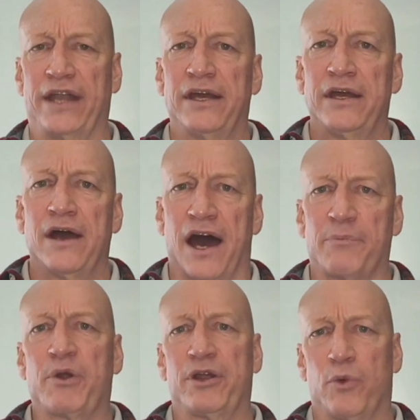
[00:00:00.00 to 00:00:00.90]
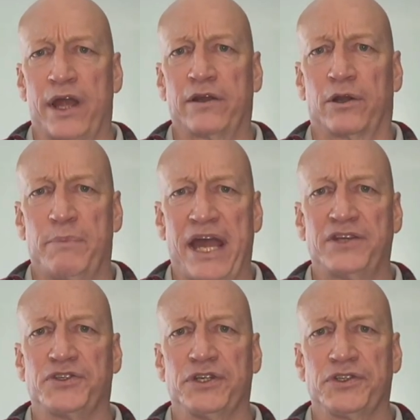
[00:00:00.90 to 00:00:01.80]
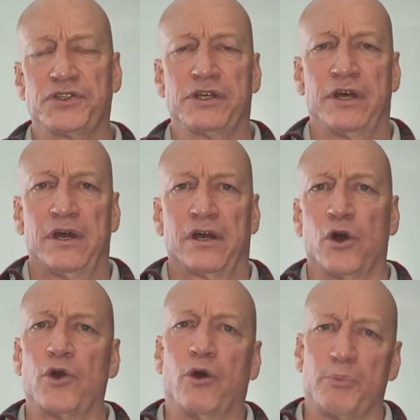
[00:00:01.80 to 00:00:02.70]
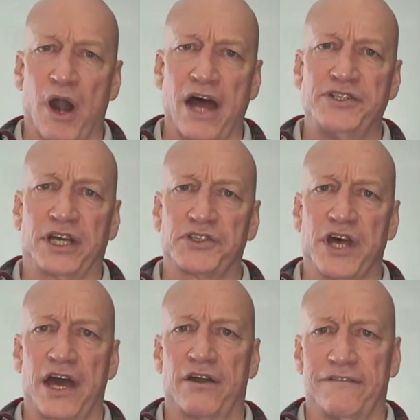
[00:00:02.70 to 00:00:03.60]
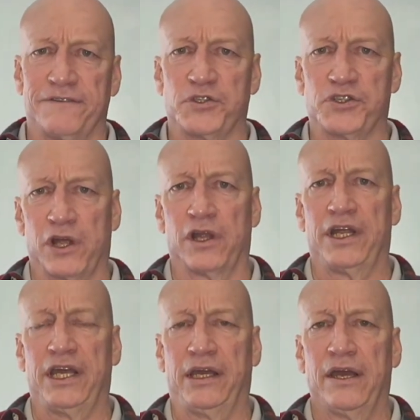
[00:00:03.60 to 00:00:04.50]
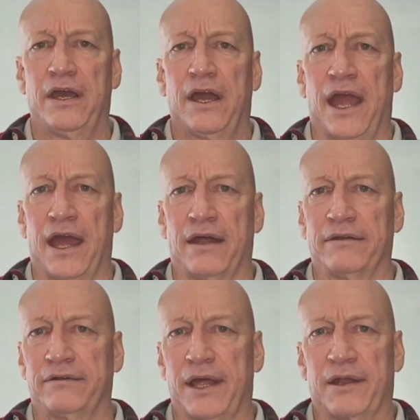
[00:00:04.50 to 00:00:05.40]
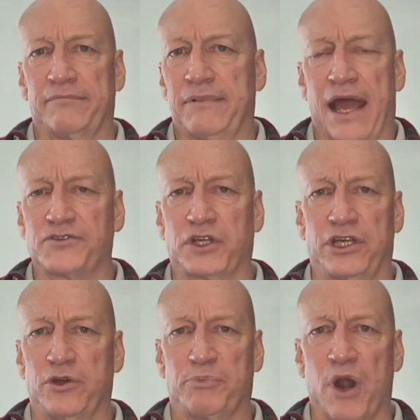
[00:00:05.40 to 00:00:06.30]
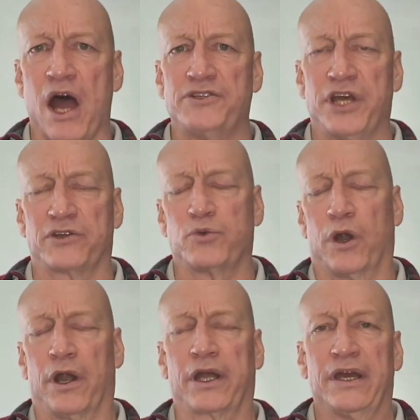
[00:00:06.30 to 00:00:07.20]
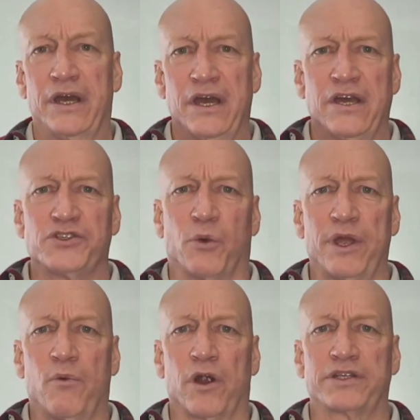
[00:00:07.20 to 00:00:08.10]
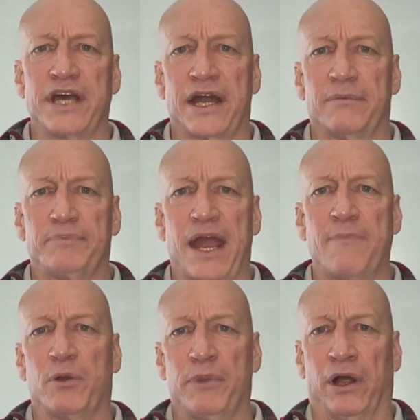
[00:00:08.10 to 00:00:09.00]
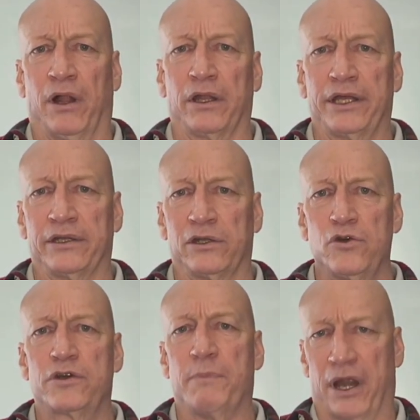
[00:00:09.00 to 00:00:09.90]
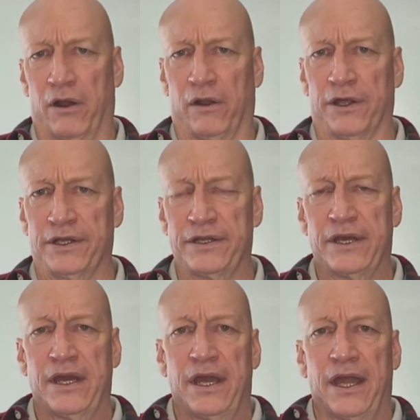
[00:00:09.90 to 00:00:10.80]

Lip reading: that on a pretty regular basis go to a project site or a facility and execute project work. So we worked at a paper mill in Luke, Maryland